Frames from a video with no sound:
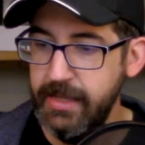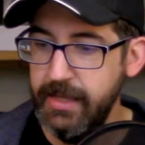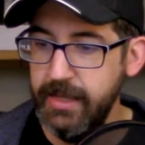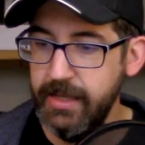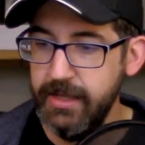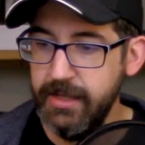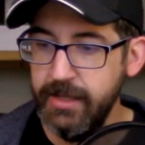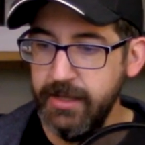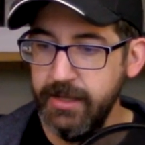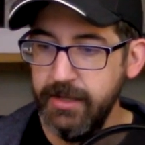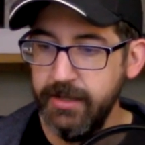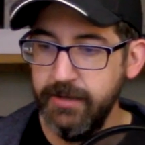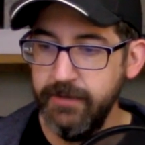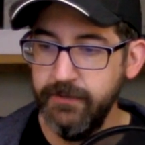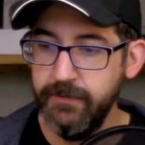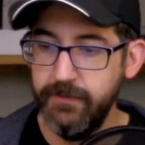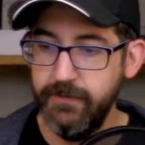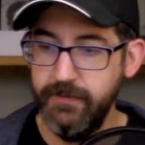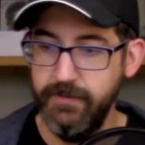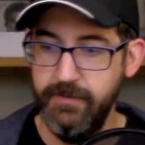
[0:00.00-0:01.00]

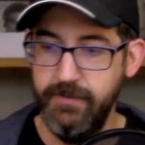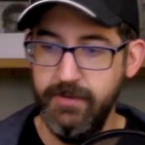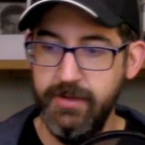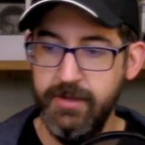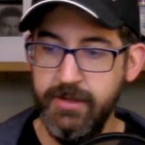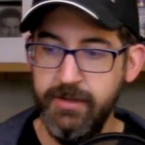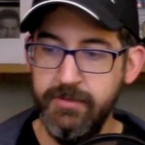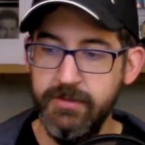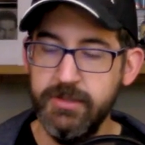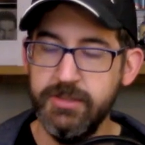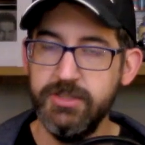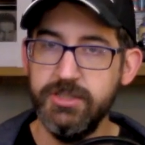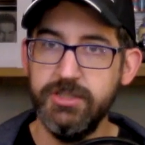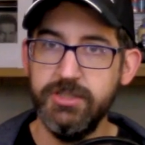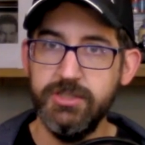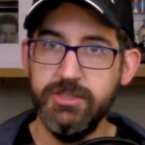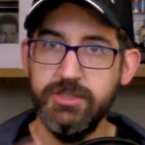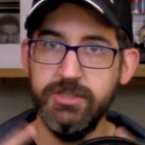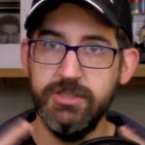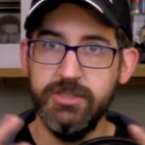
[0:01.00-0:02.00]
And in this
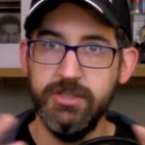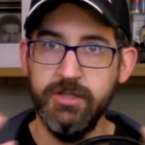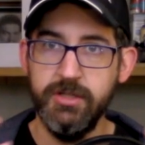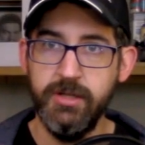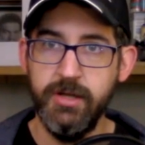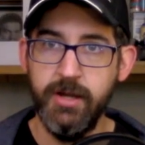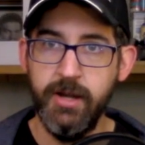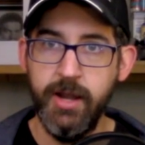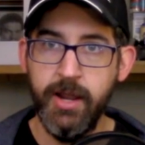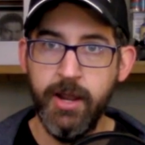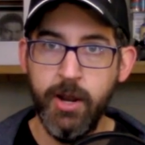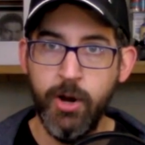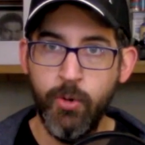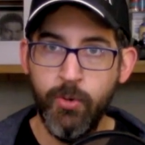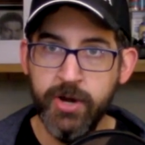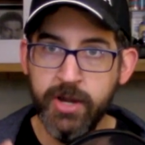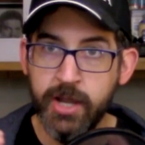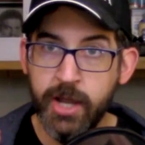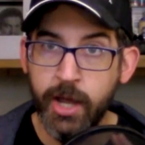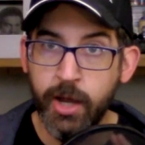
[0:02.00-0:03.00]

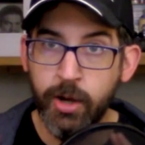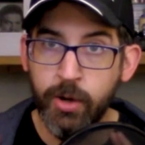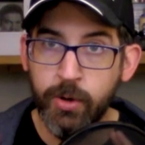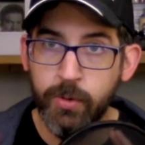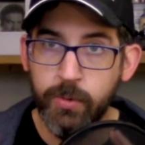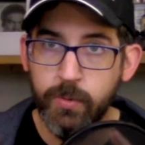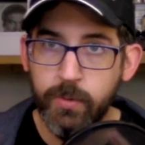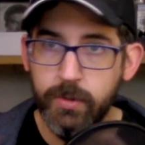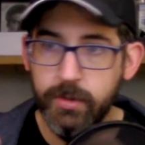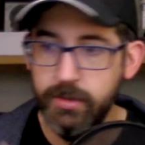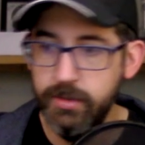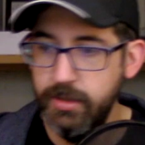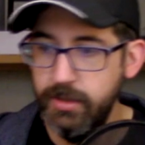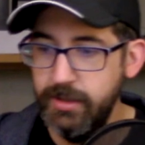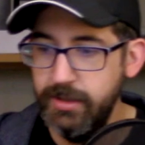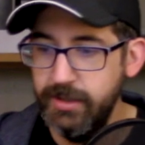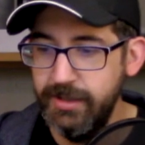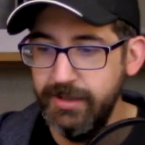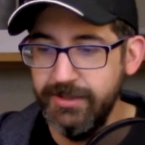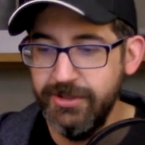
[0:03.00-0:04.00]
scenario,
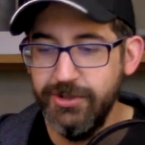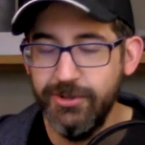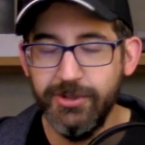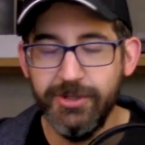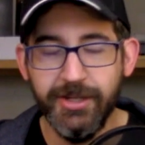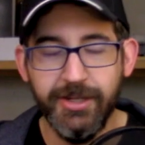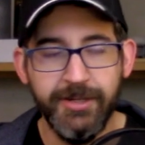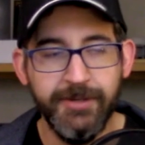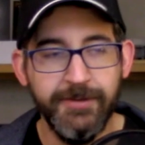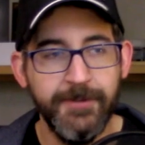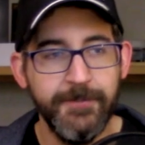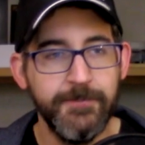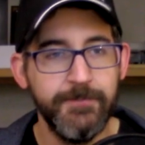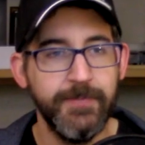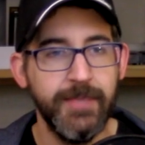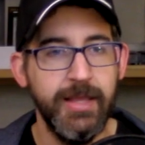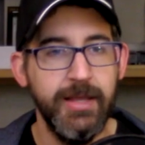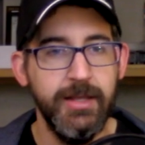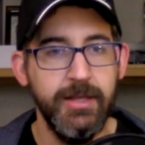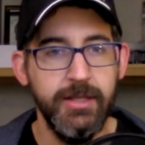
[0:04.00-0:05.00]

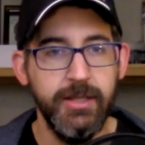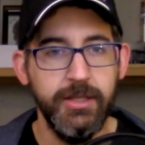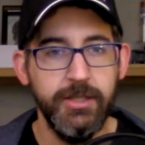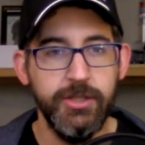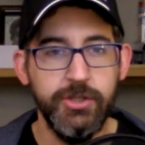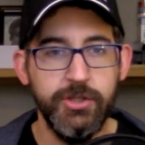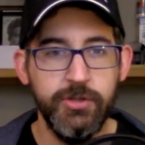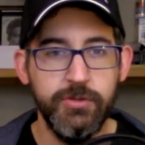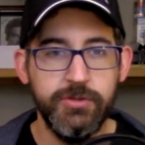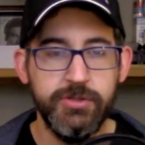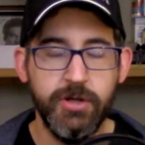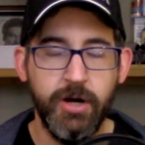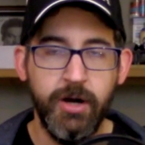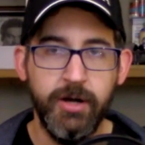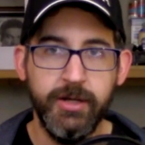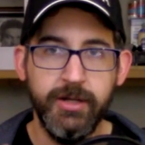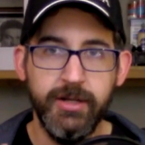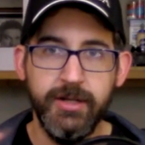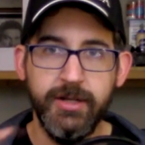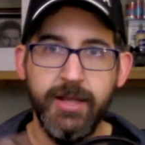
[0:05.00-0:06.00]
you
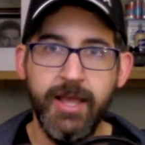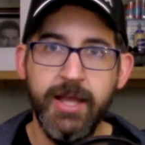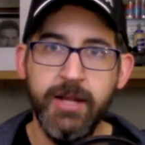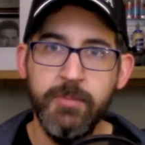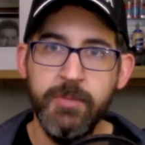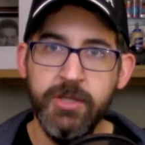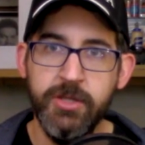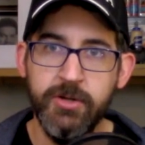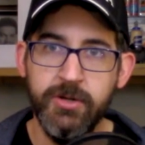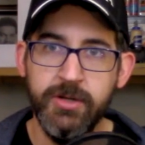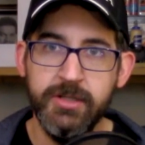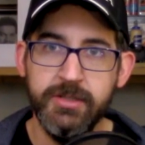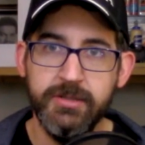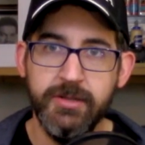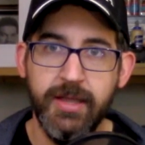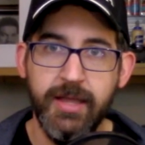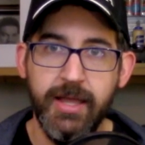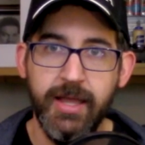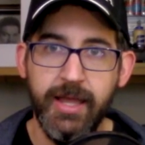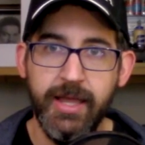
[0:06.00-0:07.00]
targeted an enemy unit,
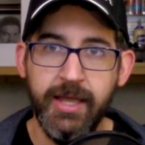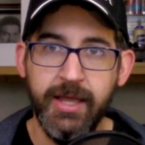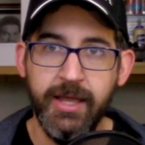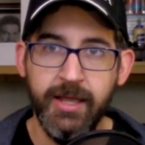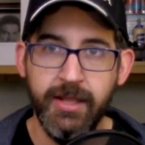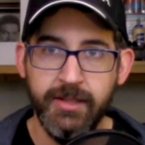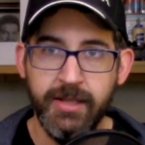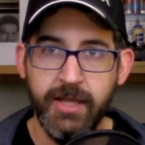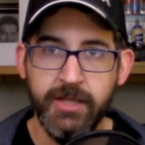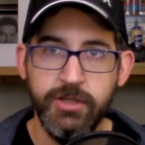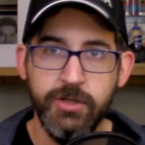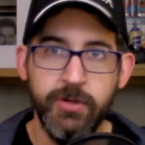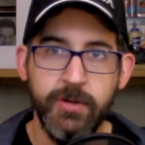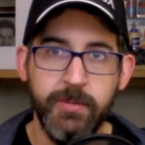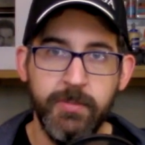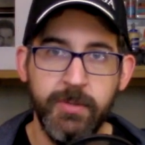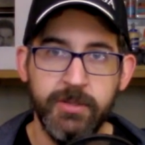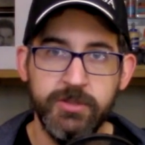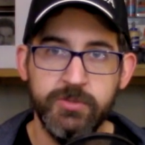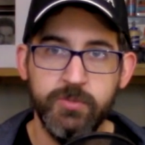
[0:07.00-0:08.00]
and that
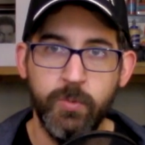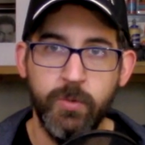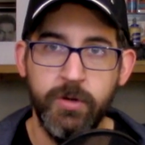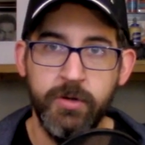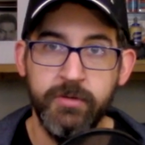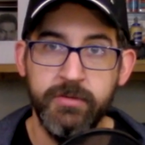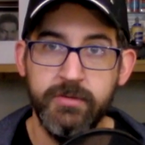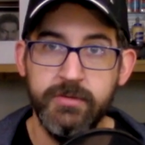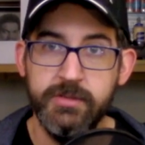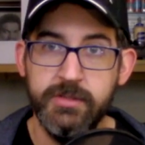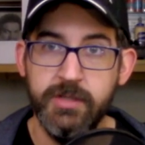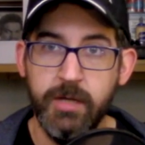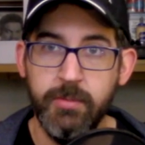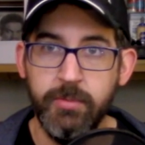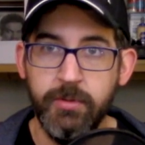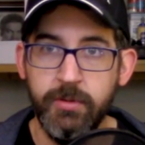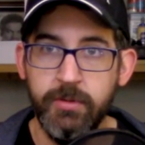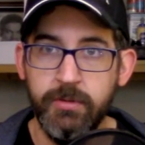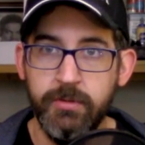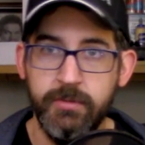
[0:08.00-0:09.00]
unit is worth
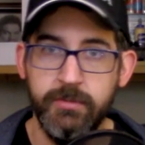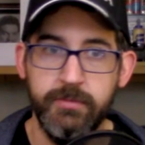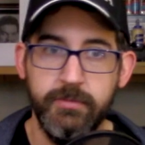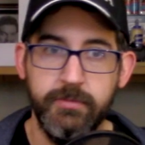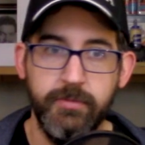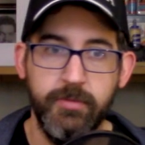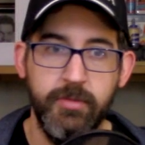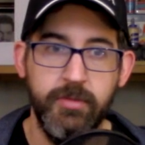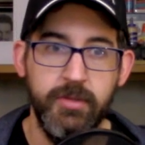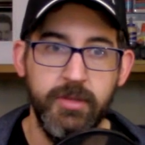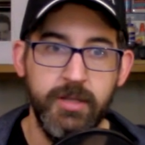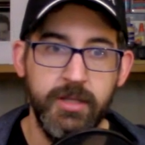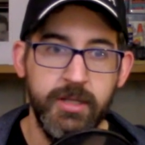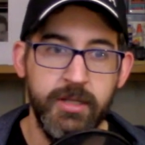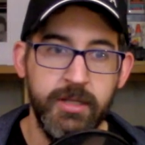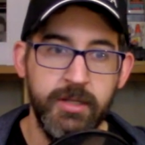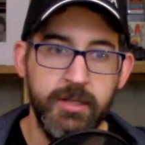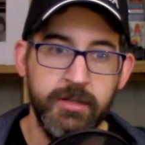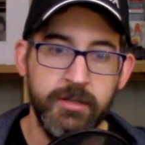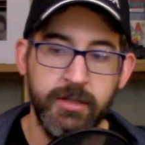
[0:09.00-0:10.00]
double
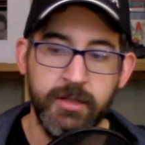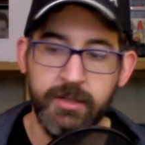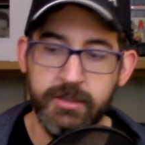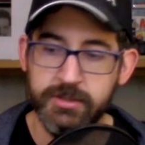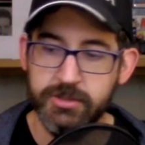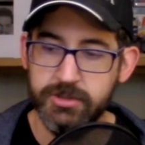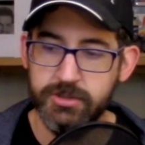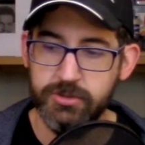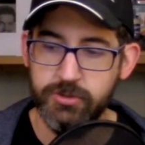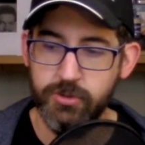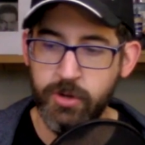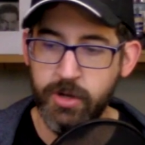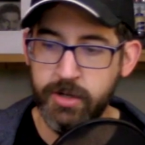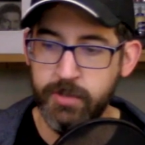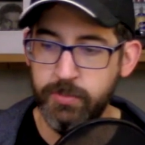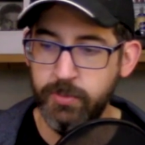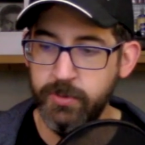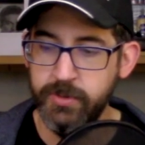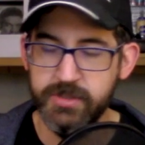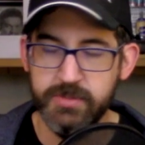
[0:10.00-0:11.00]
the slaughter
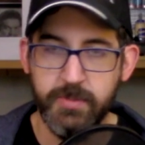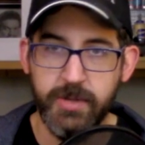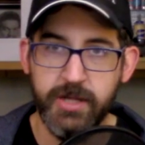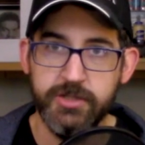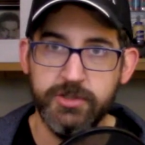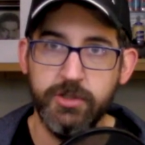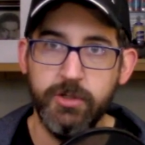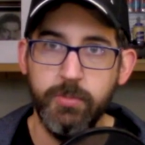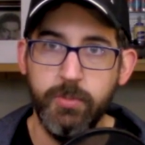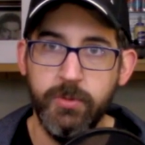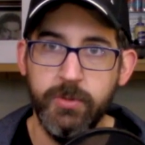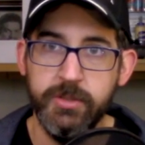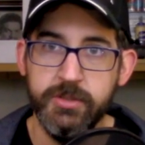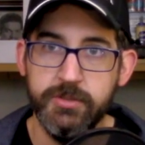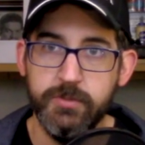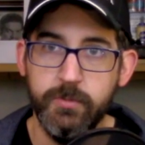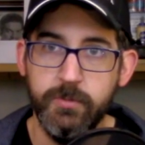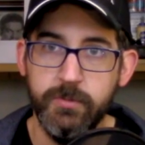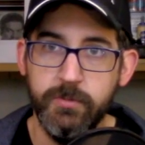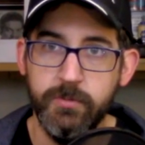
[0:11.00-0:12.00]
points, massacre
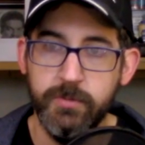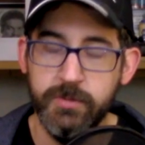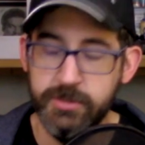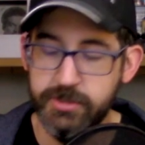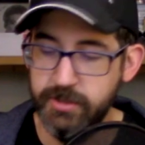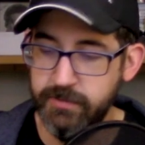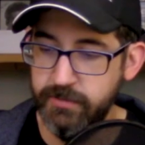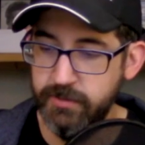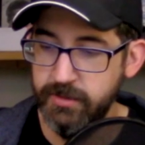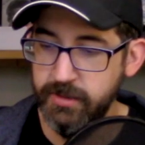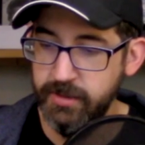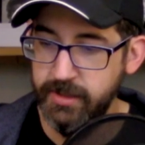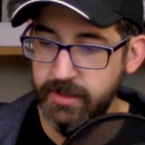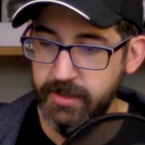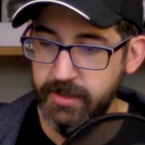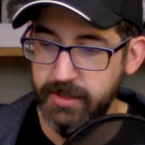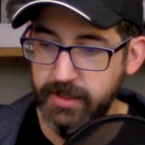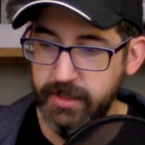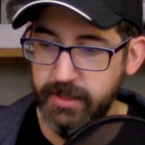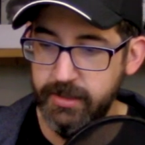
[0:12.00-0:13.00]
points, whichever
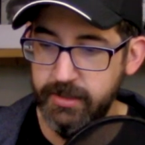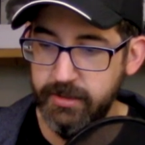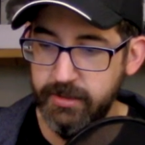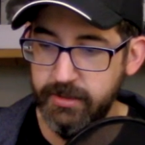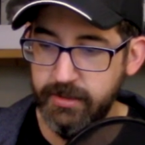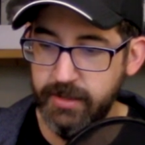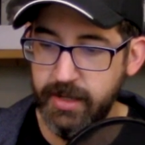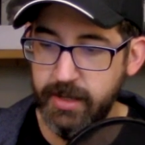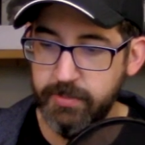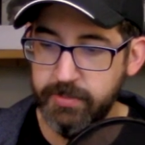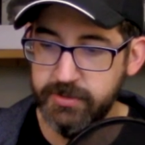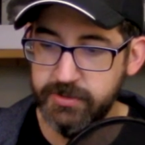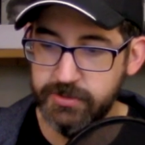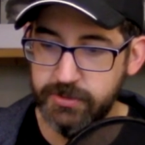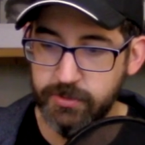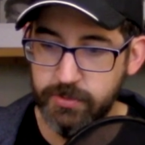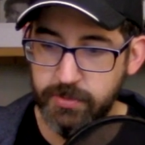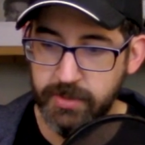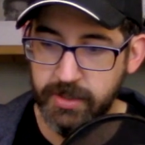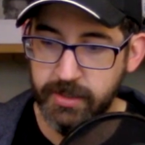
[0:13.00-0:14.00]
it happened
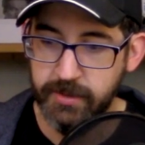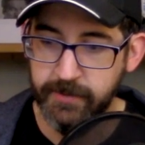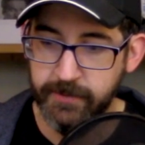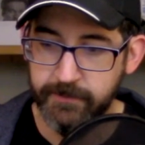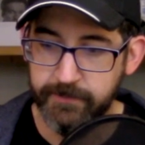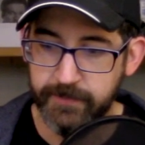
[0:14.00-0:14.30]
to be.